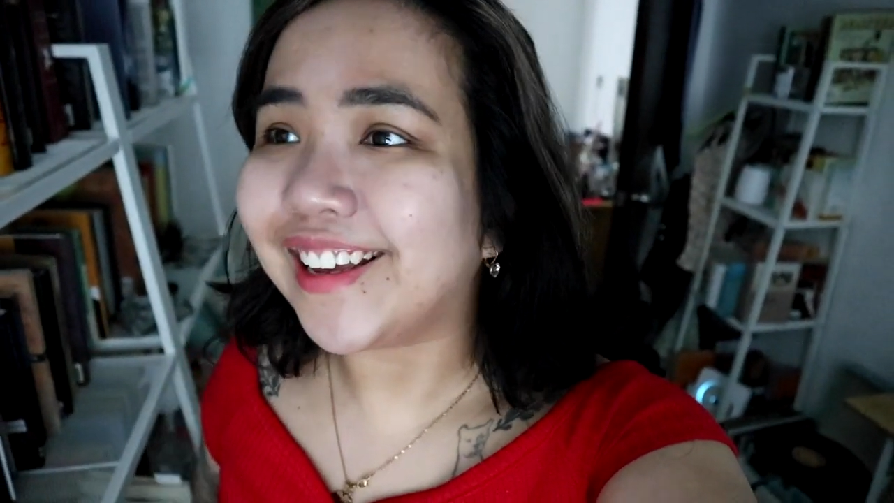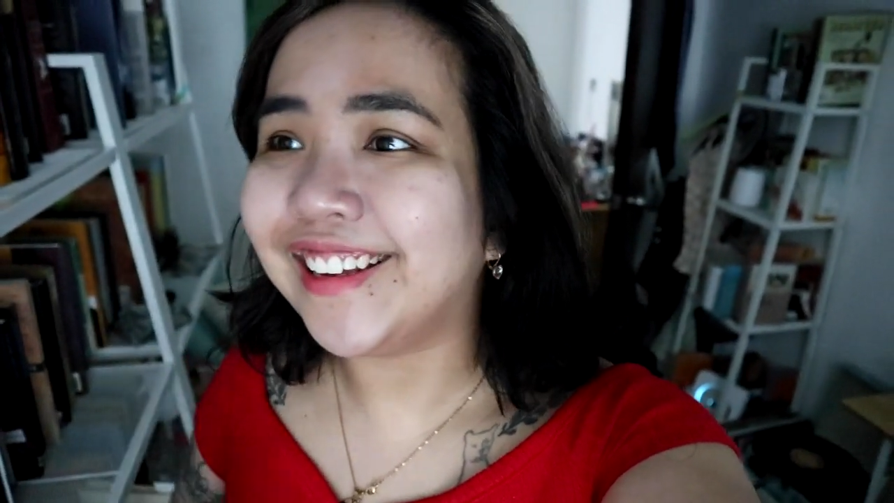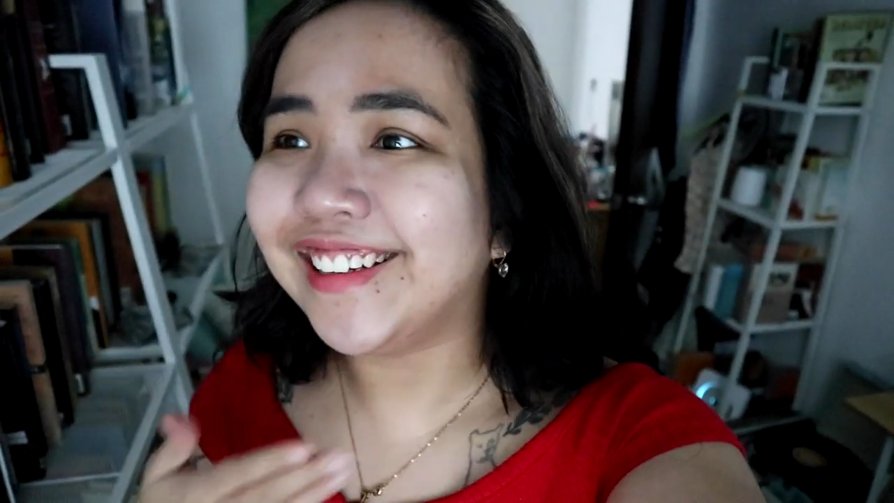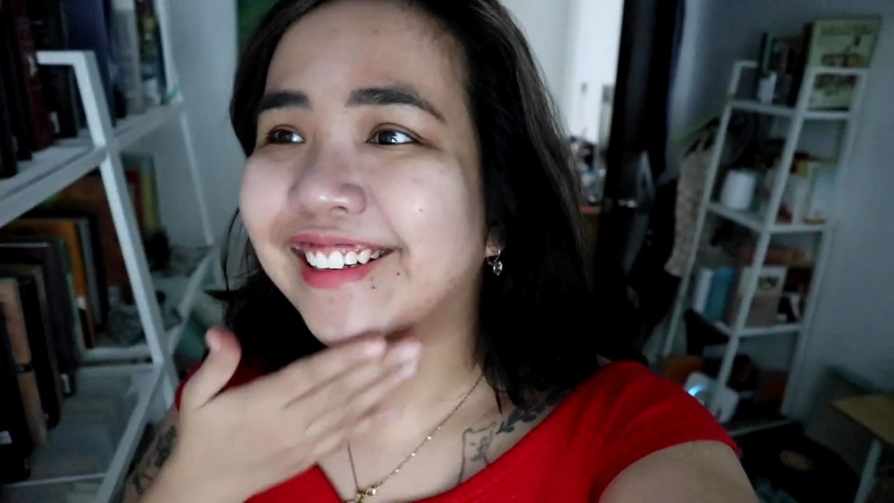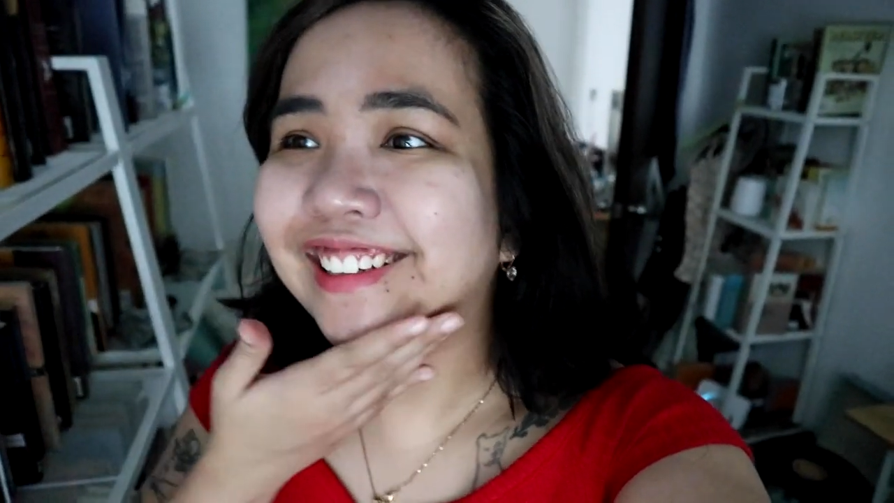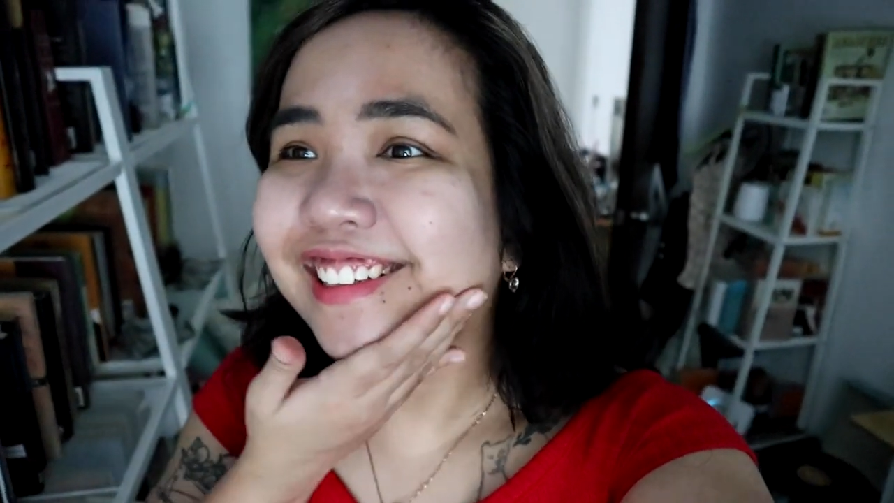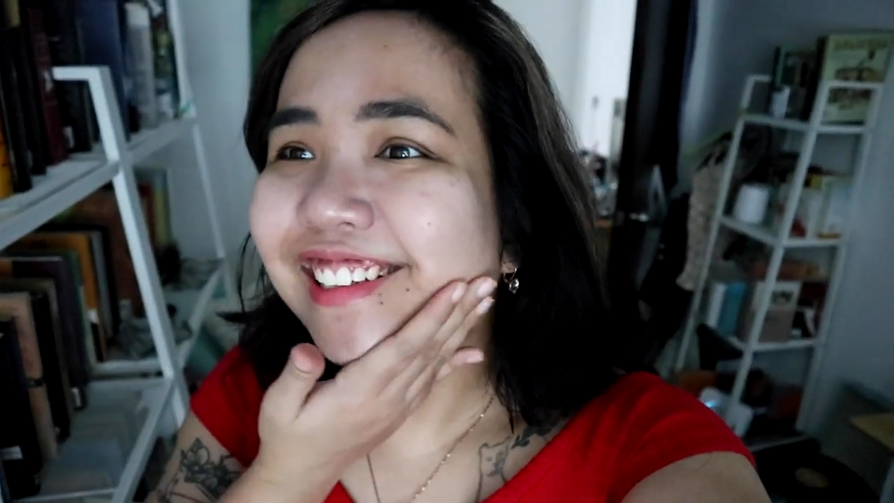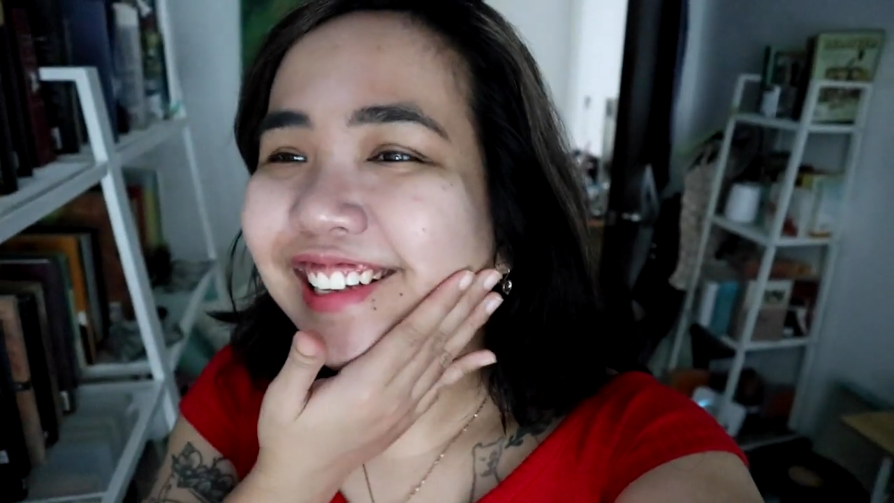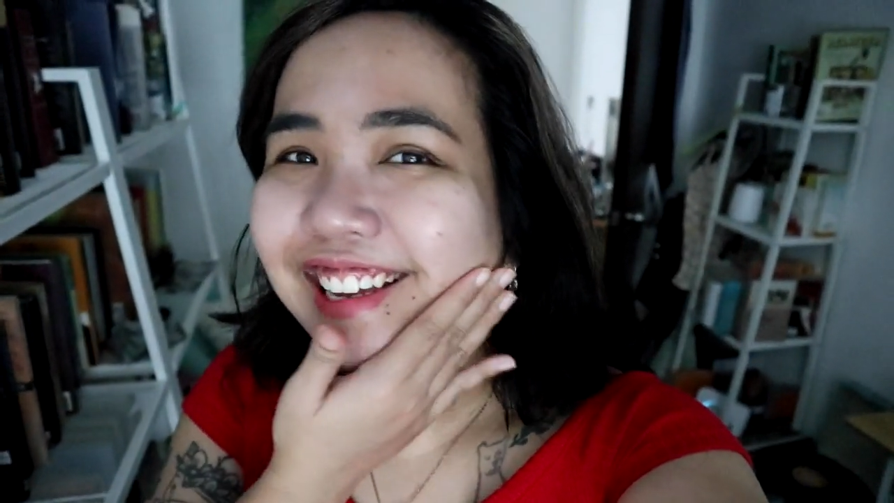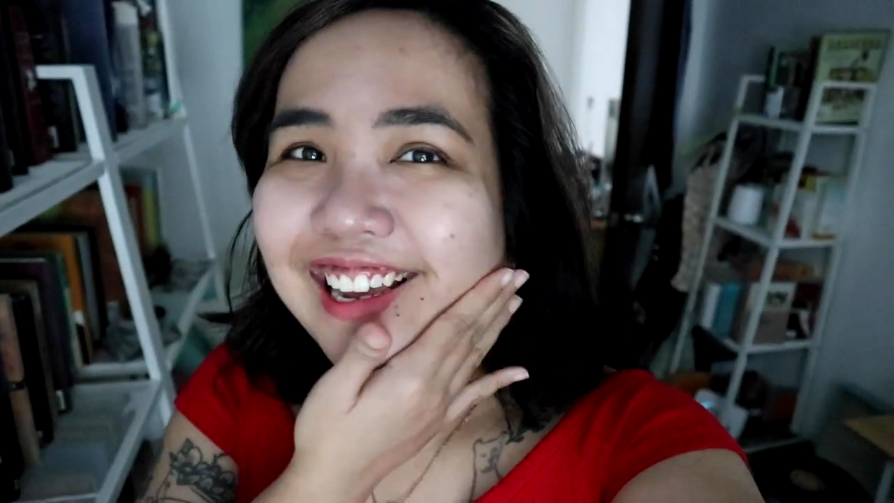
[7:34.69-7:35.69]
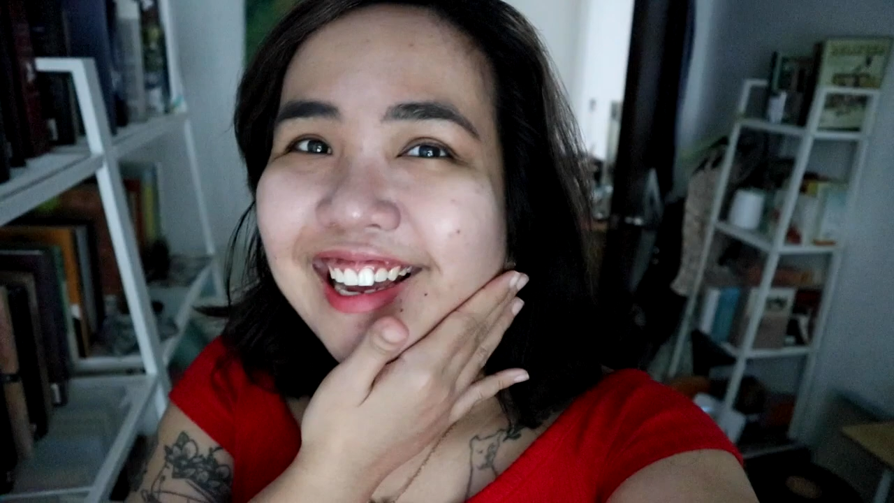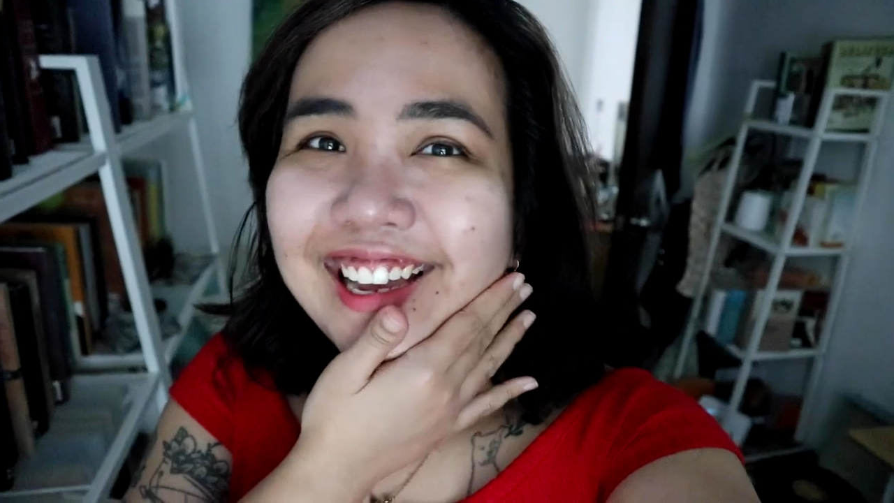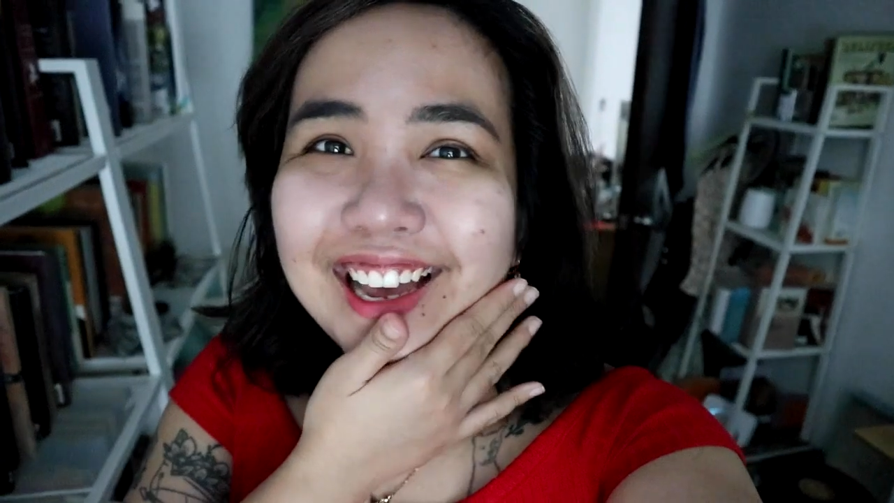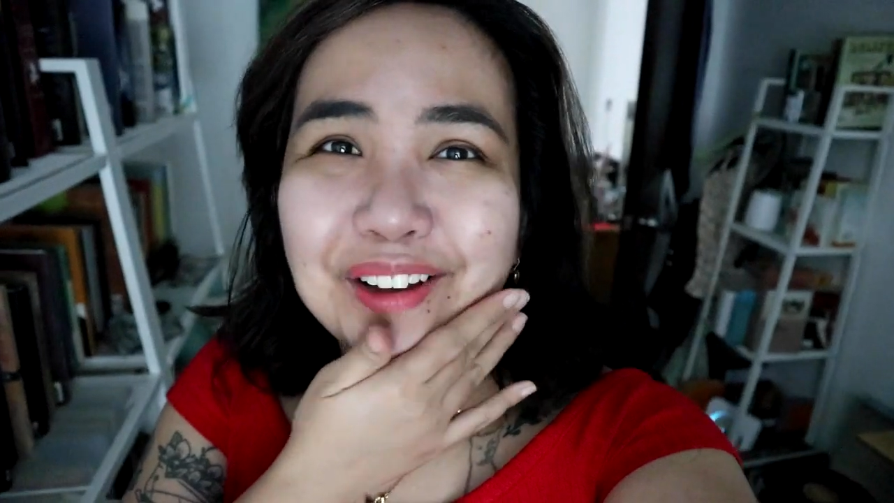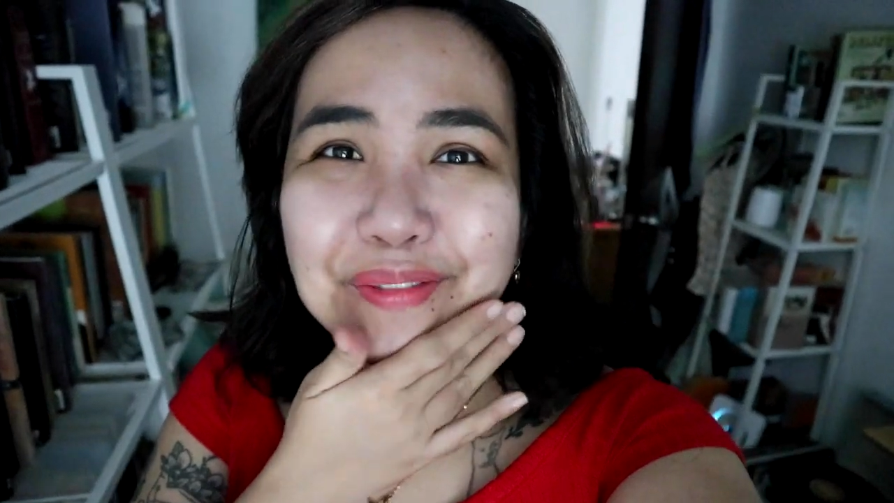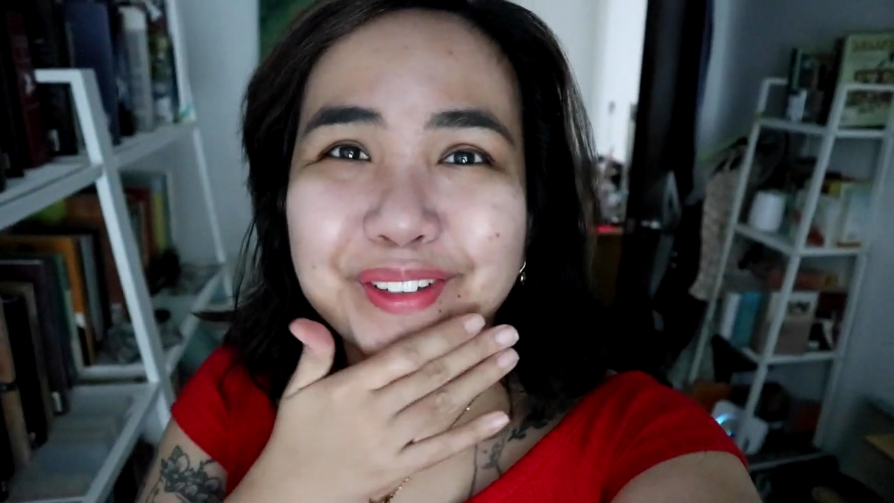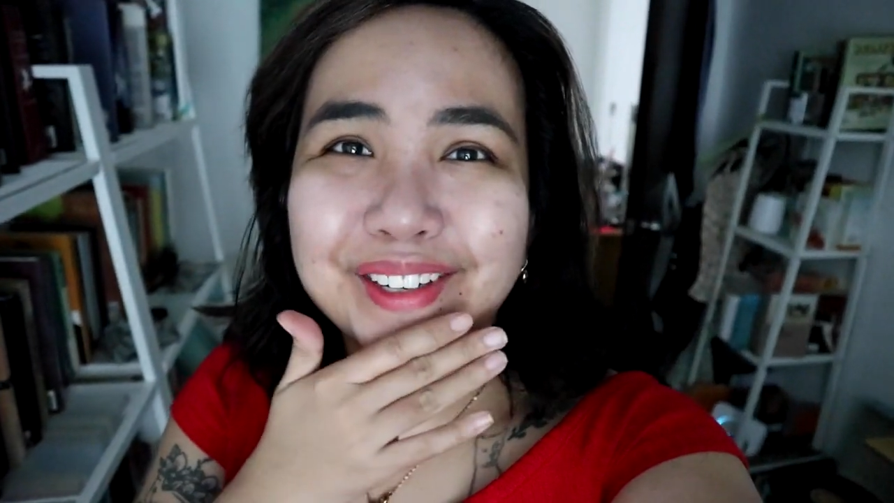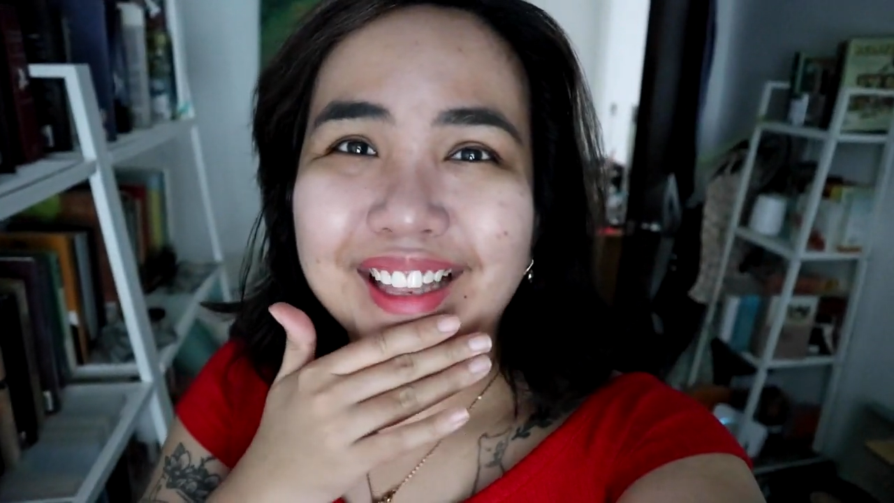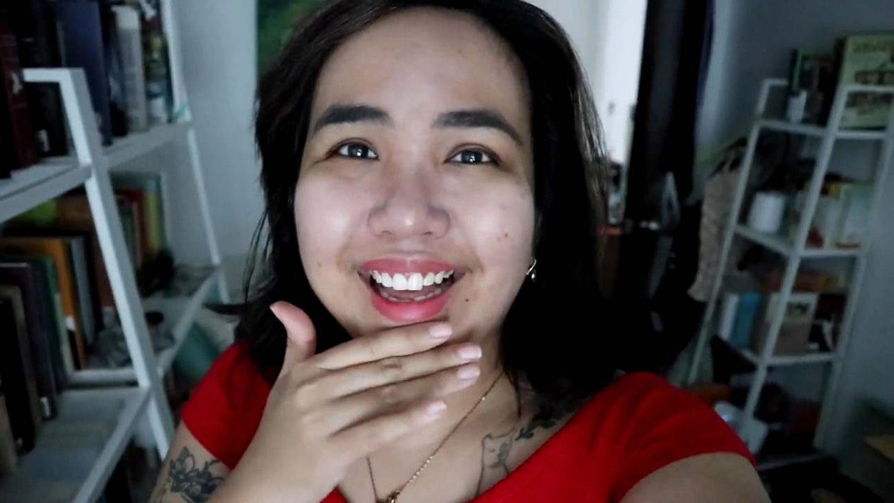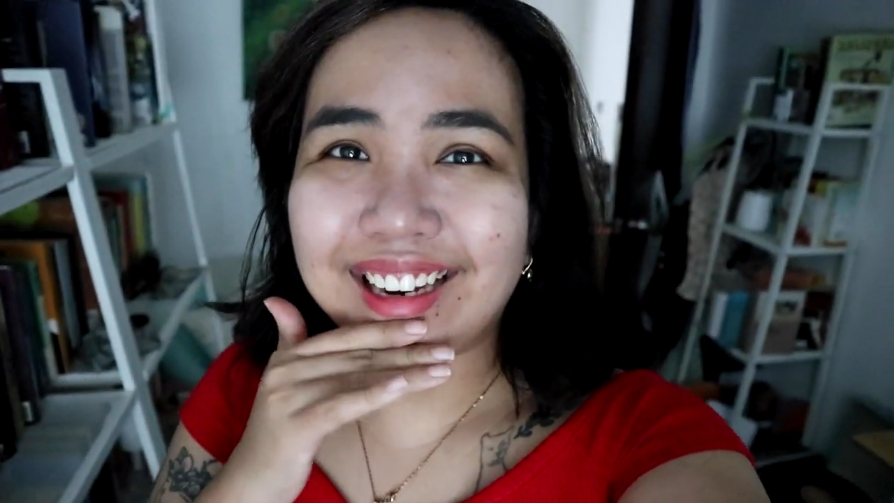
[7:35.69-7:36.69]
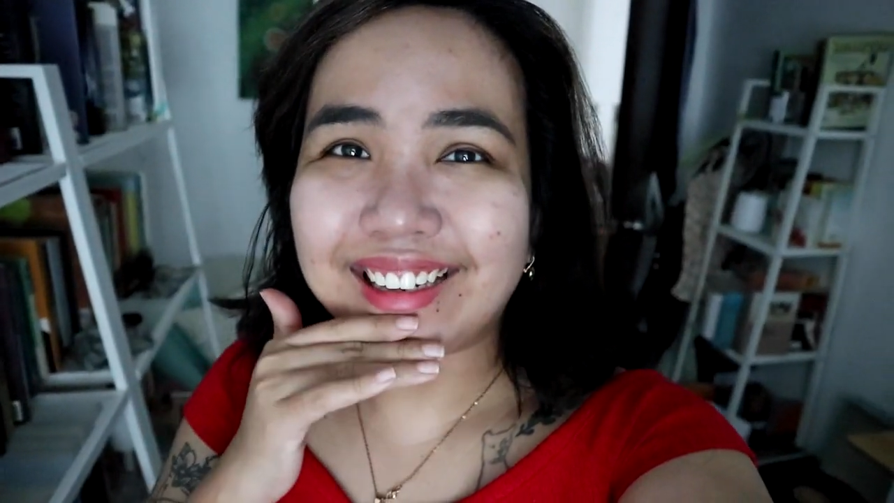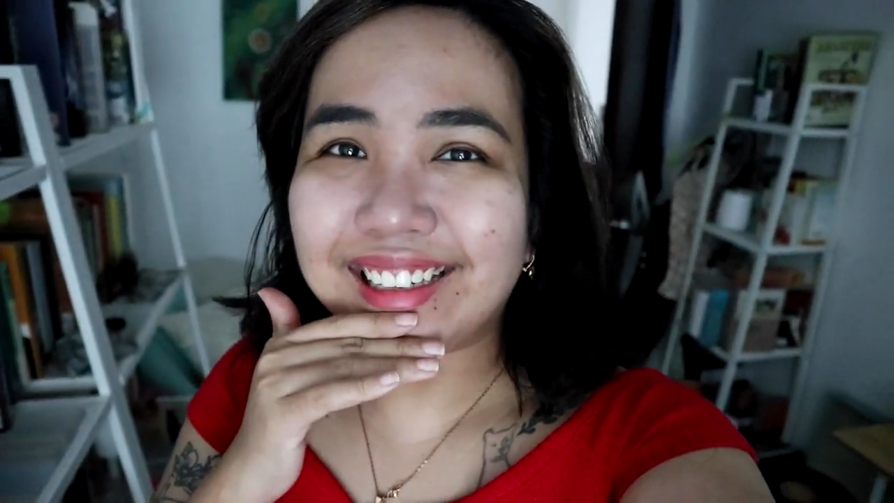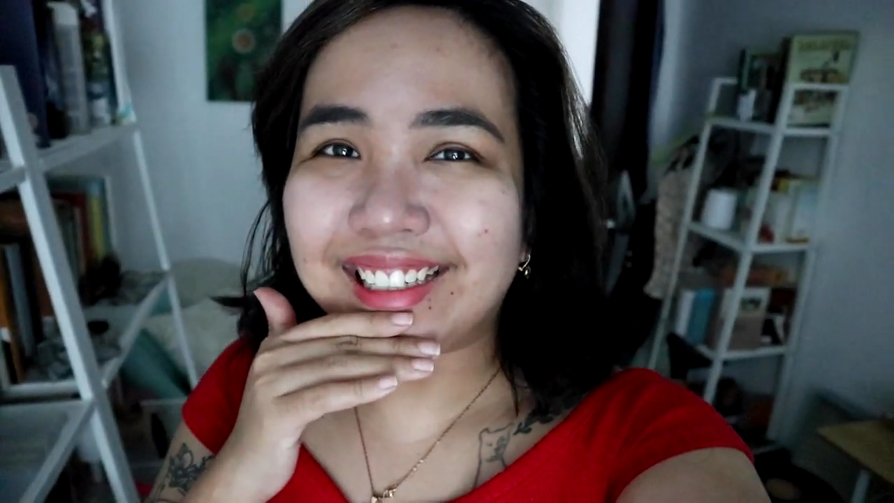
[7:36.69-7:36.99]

And after that,